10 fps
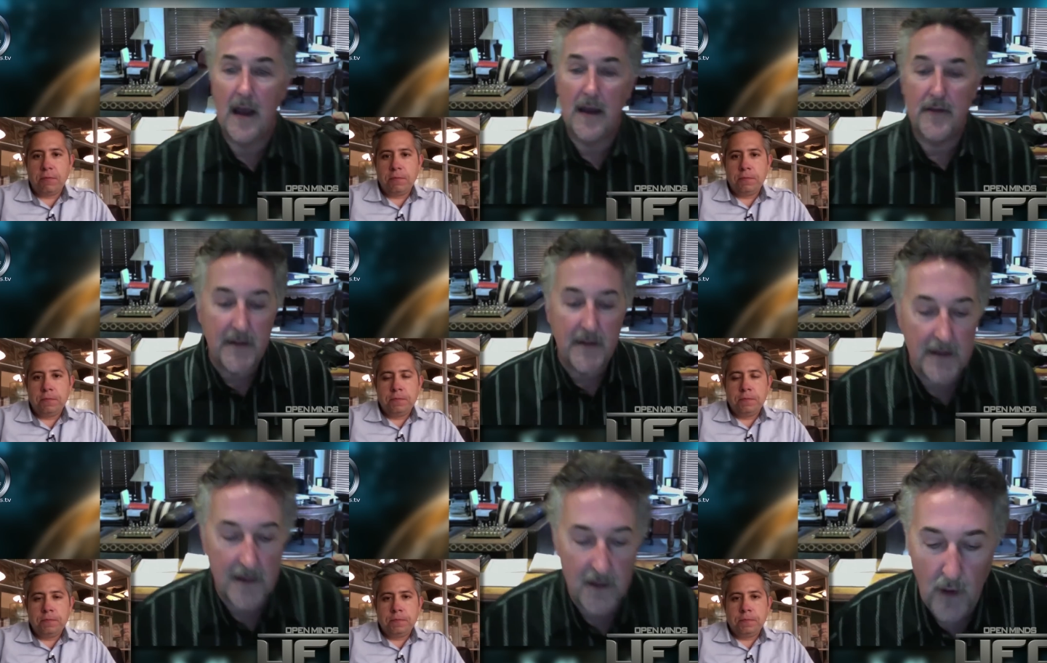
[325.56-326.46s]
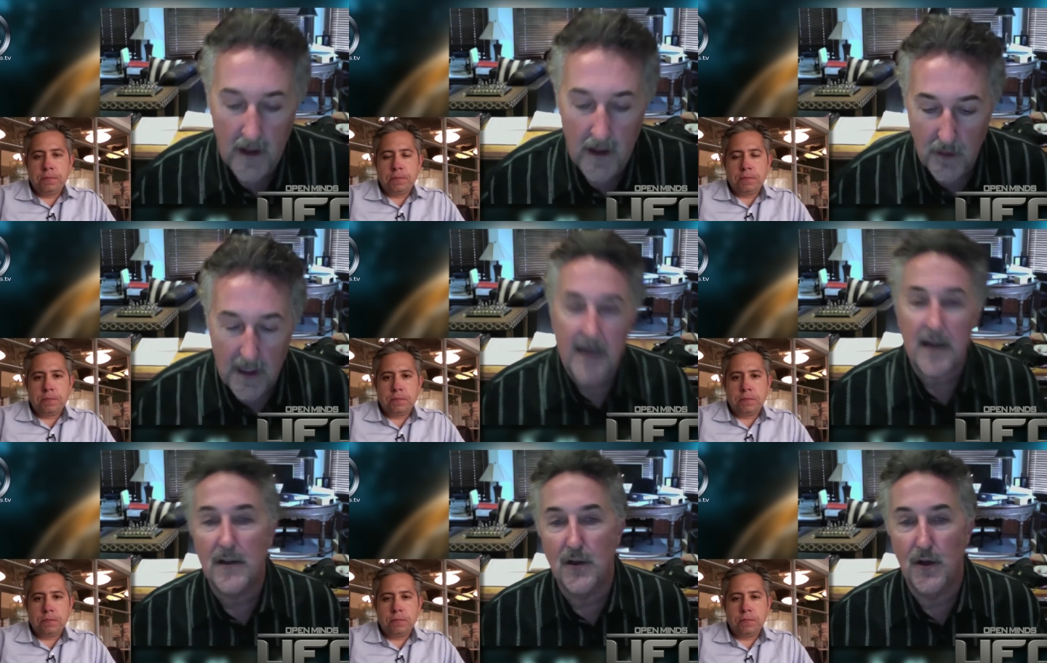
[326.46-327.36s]
Speaker 1: I think that you you
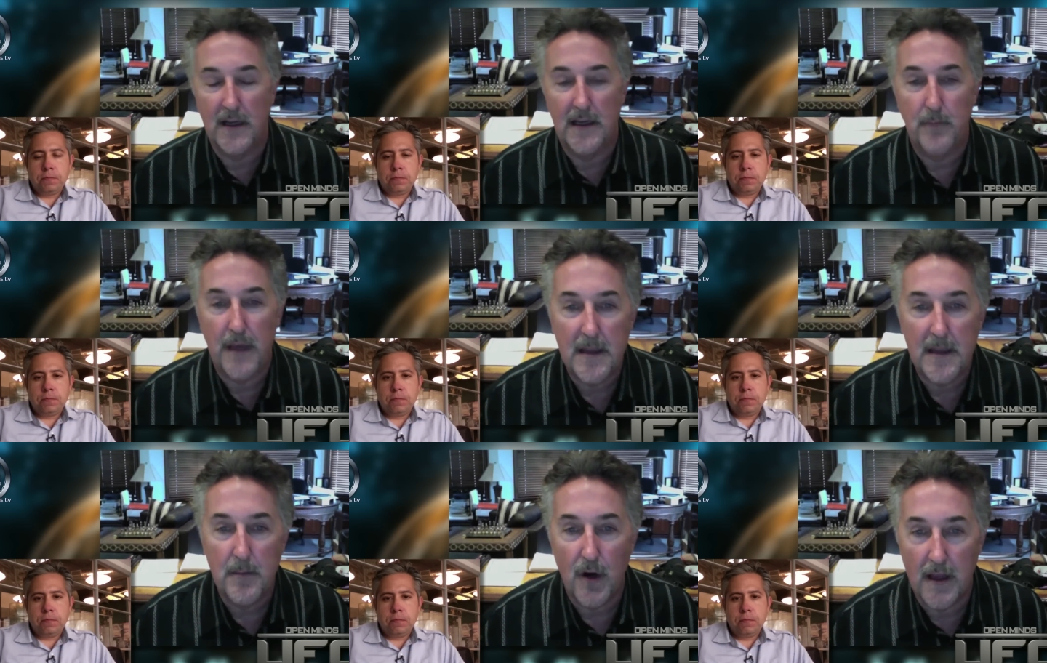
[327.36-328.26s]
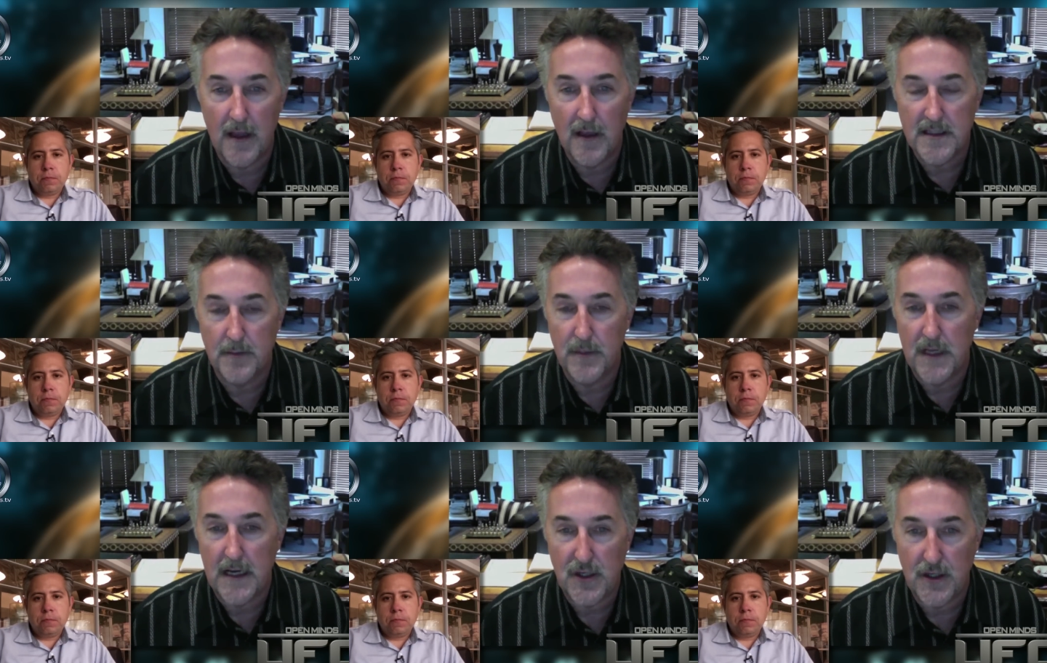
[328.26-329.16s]
cannot look at Betty and Barney Hill's
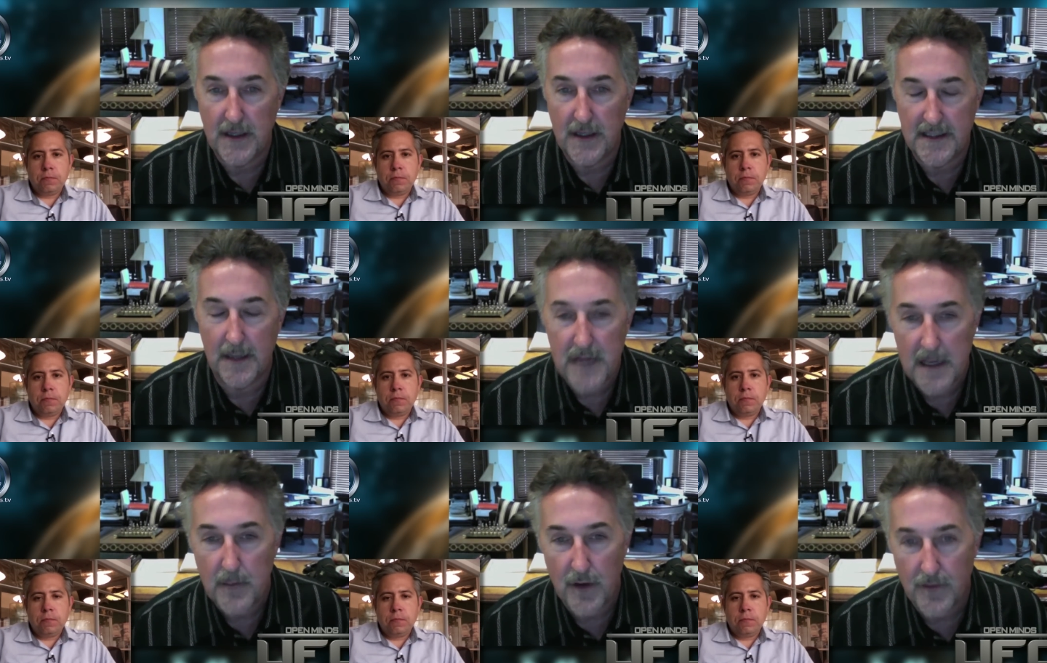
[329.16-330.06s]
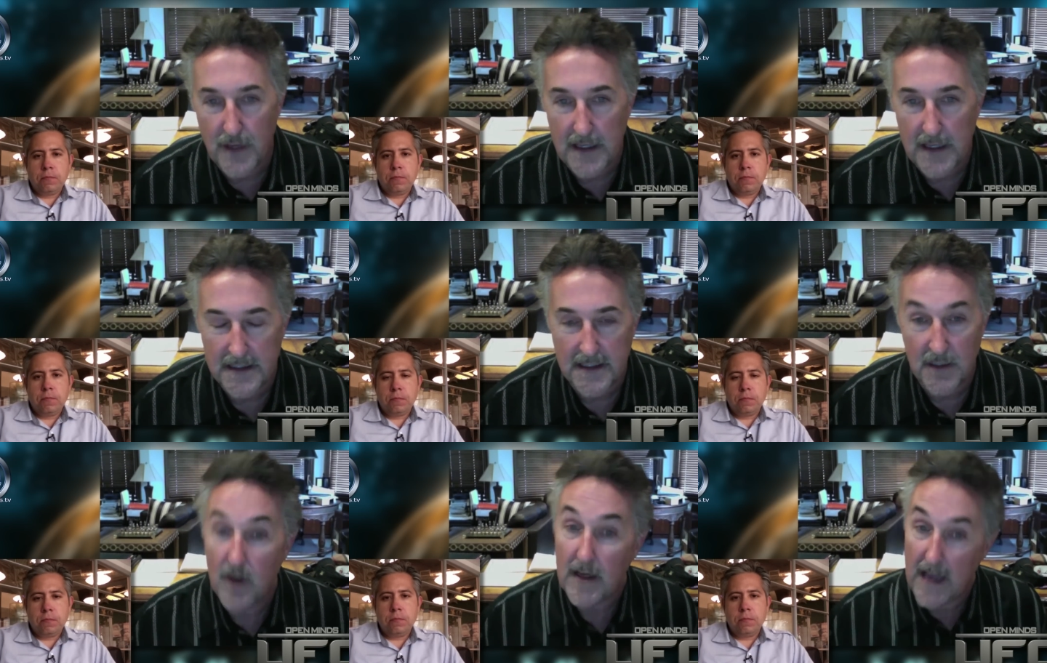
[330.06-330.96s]
abduction in September of
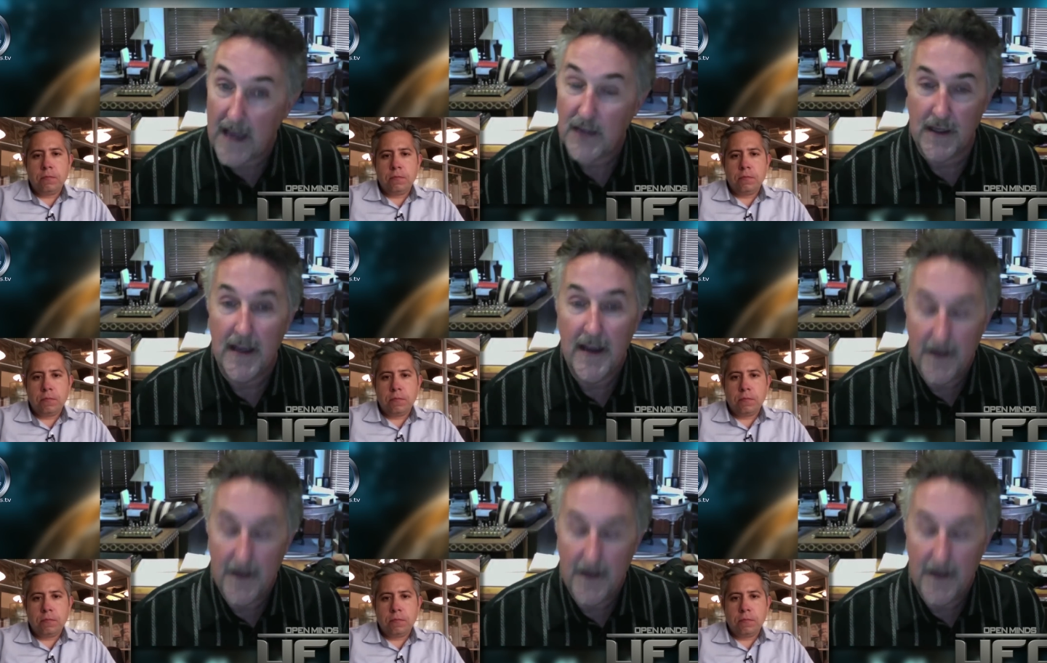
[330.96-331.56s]
1961. Actually,